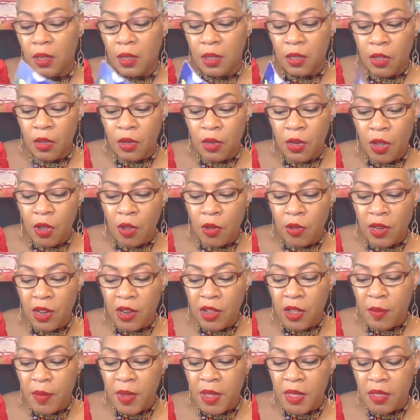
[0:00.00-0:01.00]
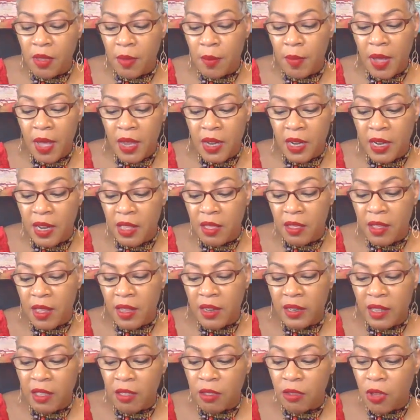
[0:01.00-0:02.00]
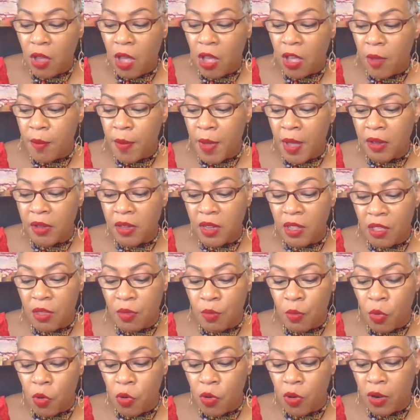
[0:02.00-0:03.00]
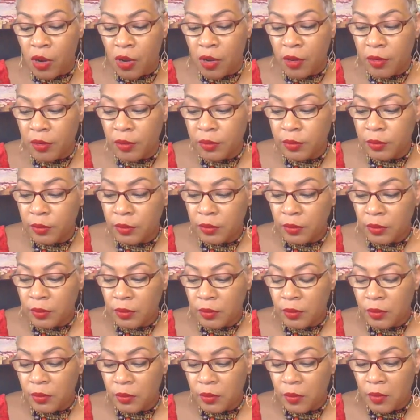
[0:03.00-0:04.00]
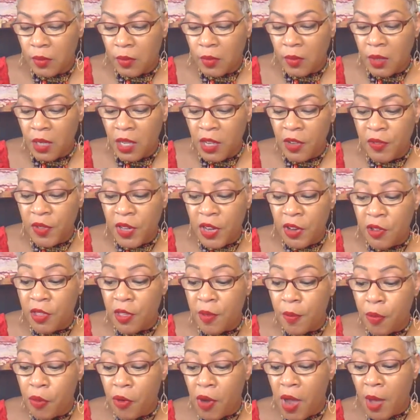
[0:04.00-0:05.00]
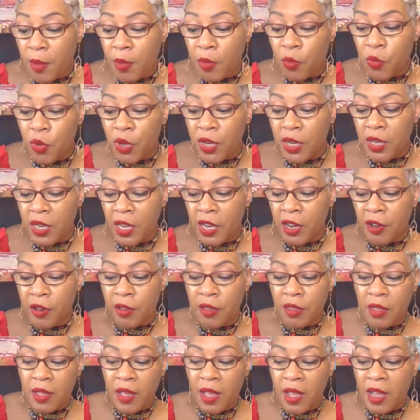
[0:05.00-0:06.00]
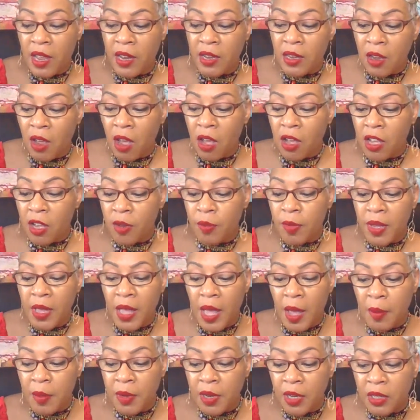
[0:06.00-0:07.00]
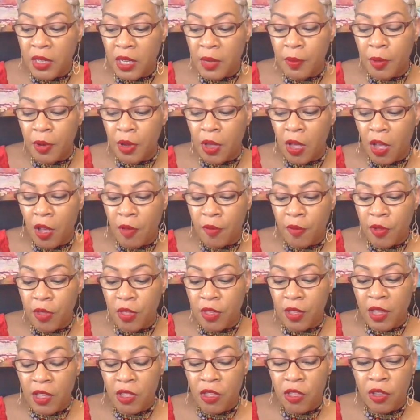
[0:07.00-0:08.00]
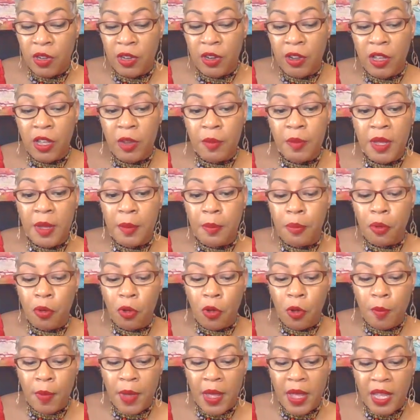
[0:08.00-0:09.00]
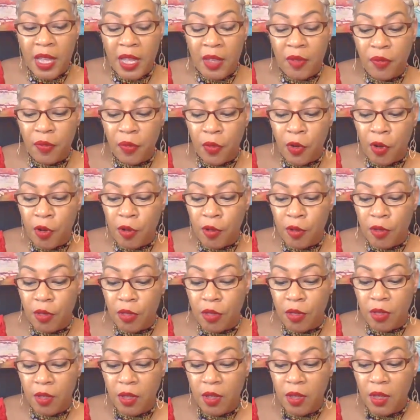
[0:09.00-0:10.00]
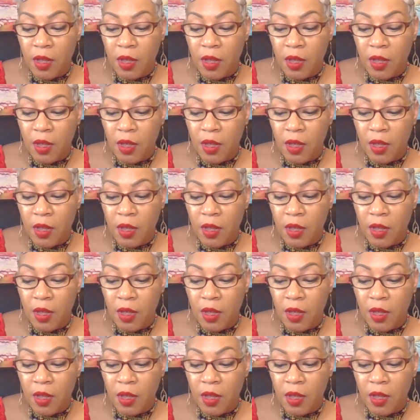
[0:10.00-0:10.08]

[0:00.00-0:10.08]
You know, there could be somebody that's like, let's talk about this more. If there's a problem with an air sign, y'all could be having a deeper conversation. There could be a pullback at first.